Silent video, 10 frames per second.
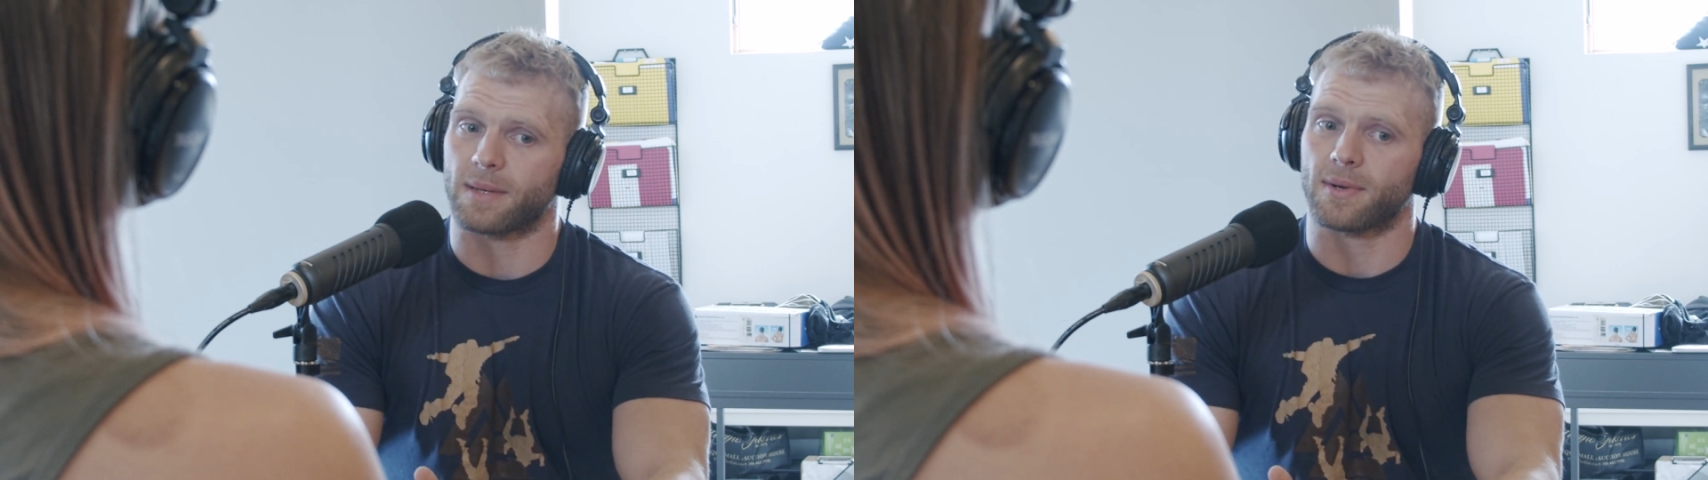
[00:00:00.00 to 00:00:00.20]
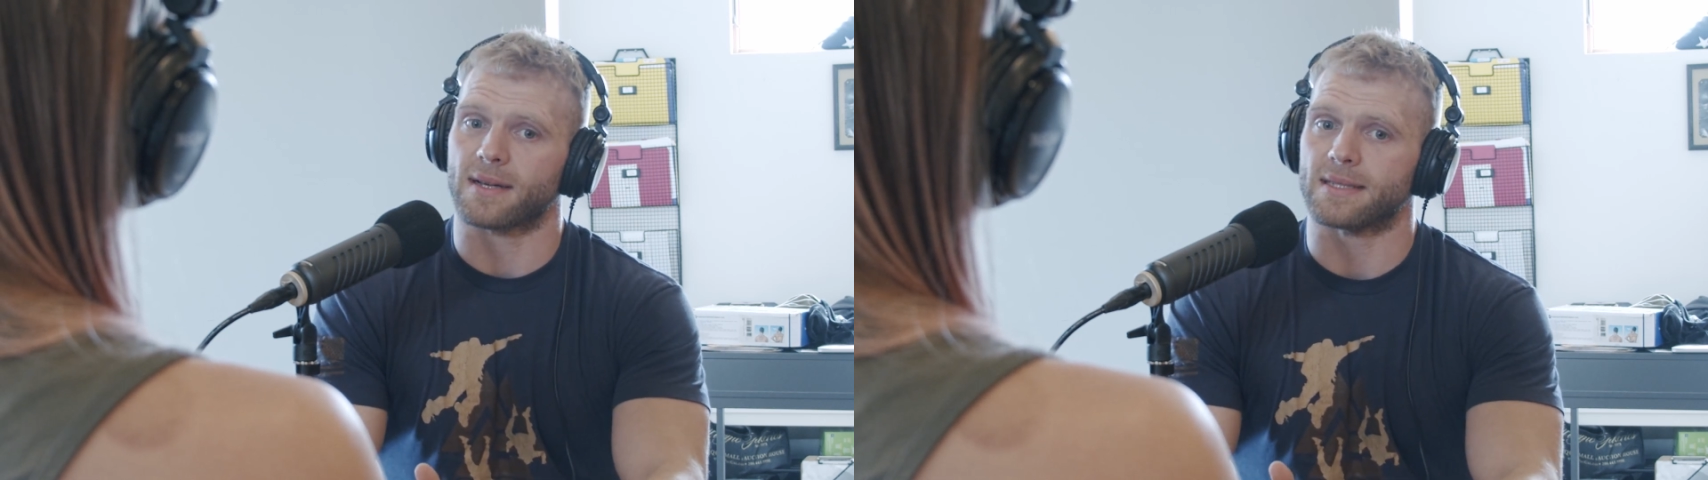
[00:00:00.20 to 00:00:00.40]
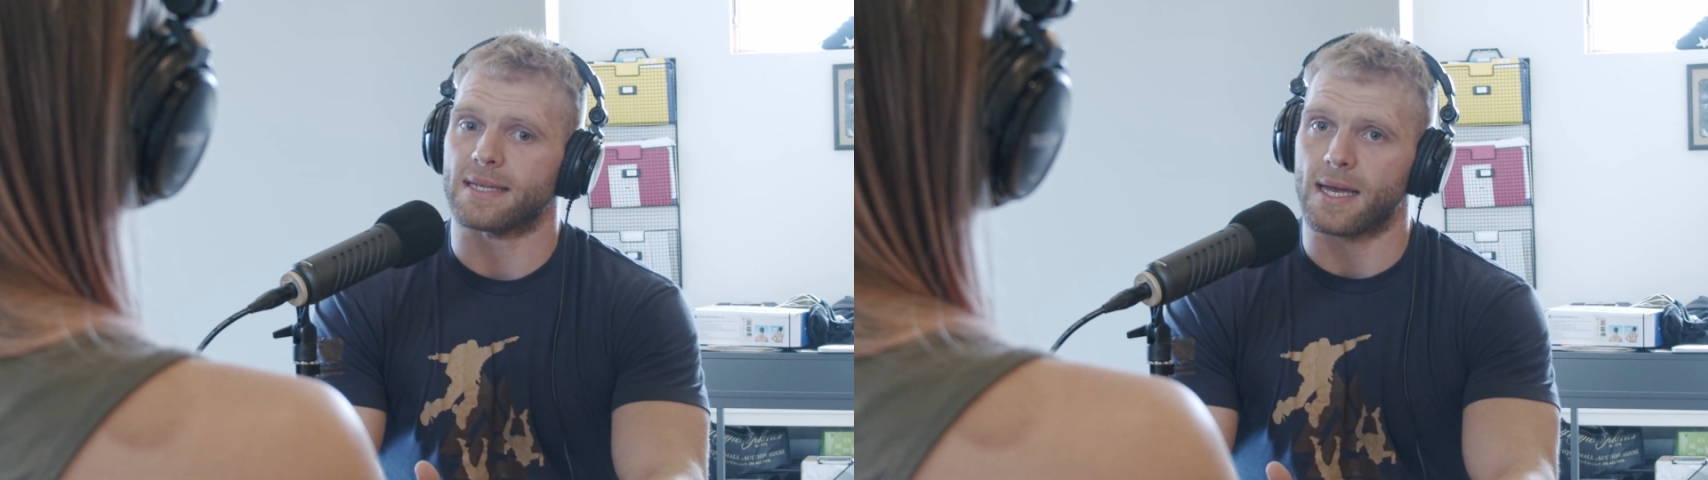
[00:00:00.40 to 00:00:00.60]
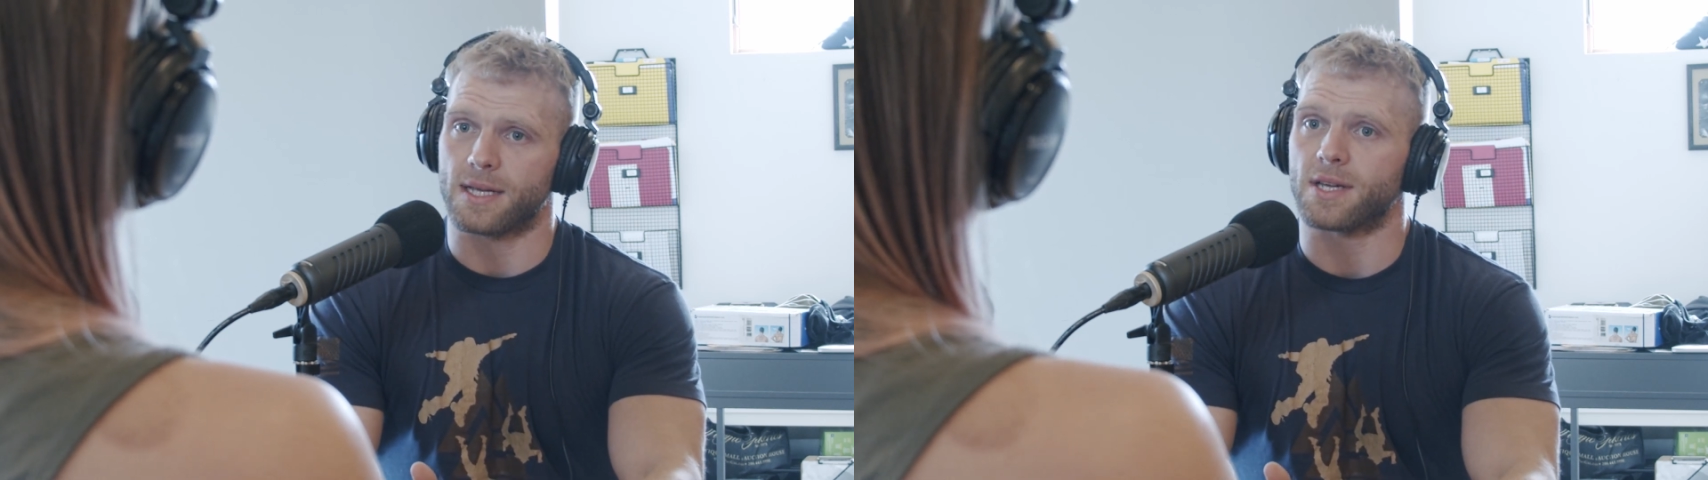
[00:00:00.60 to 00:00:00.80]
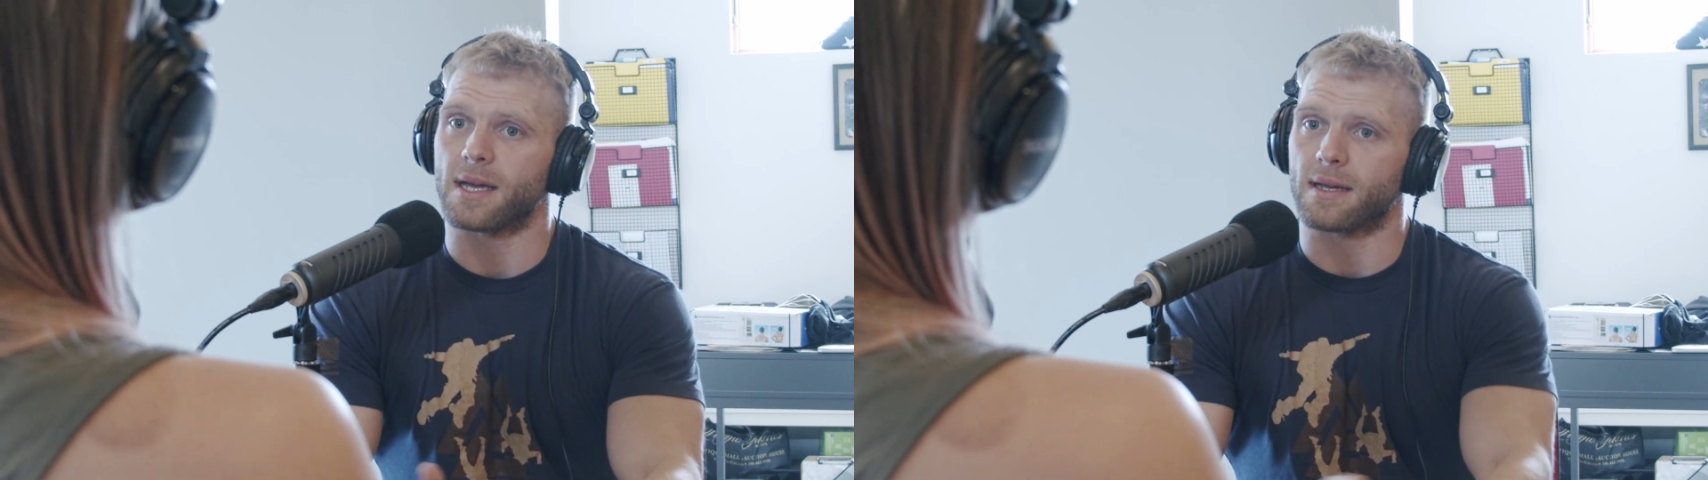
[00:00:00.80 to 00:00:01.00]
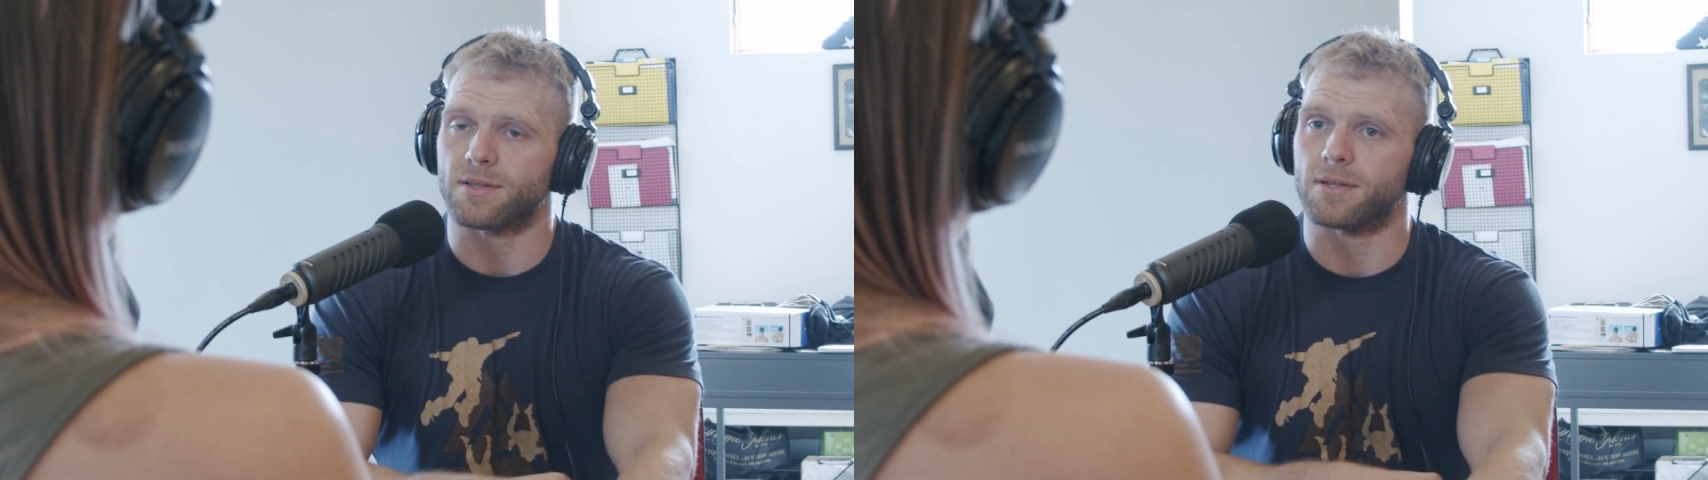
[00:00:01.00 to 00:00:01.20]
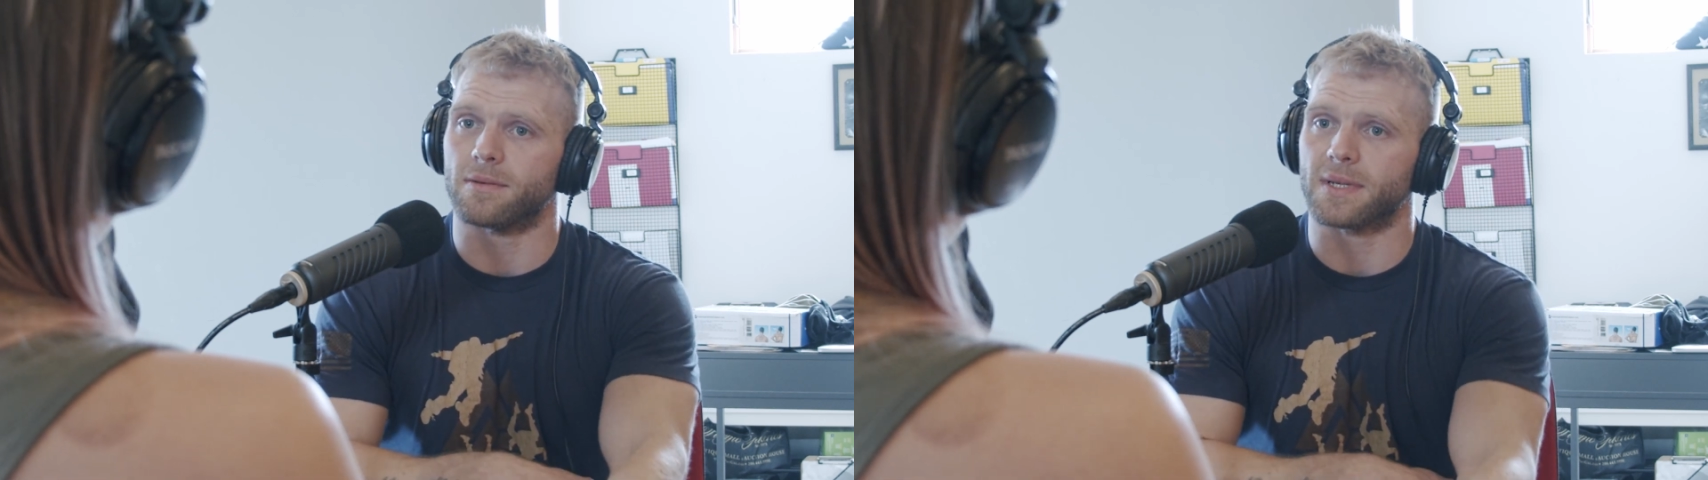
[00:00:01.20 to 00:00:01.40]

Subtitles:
proxy AJ too,